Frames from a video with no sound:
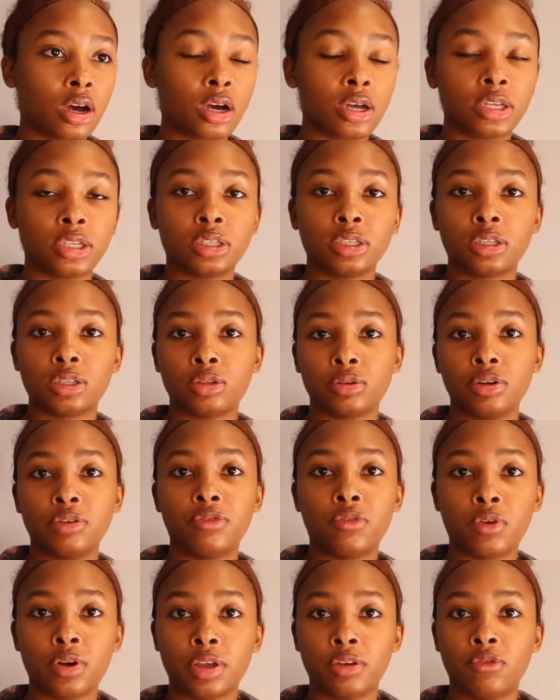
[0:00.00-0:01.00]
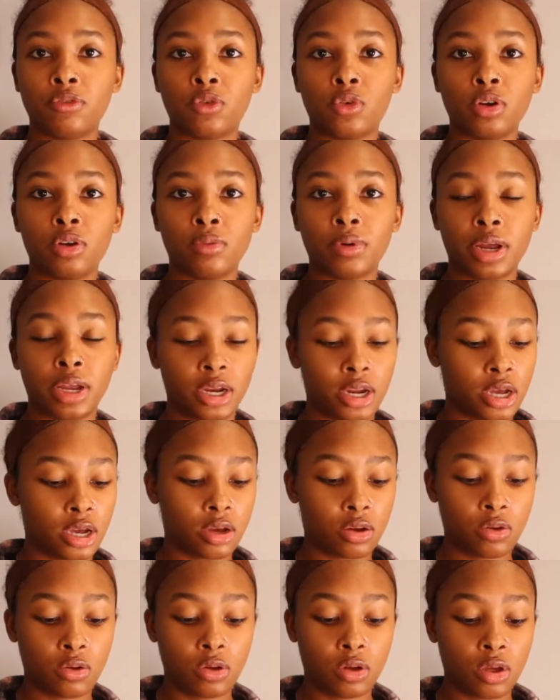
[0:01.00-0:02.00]
It's 3:44 right
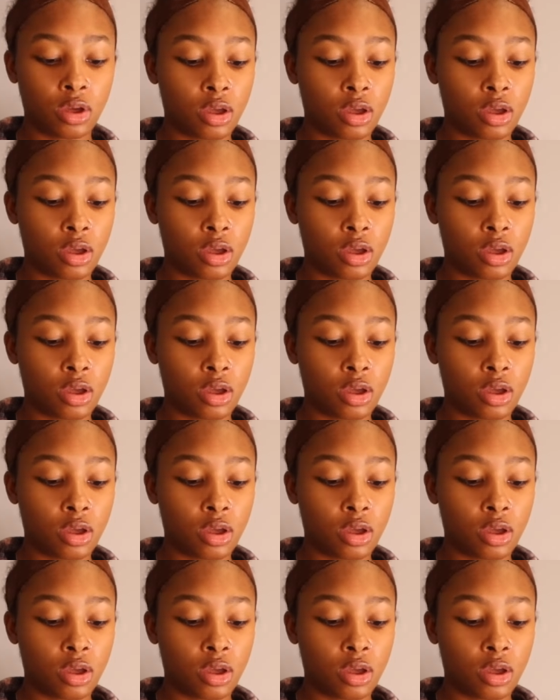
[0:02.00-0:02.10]
now.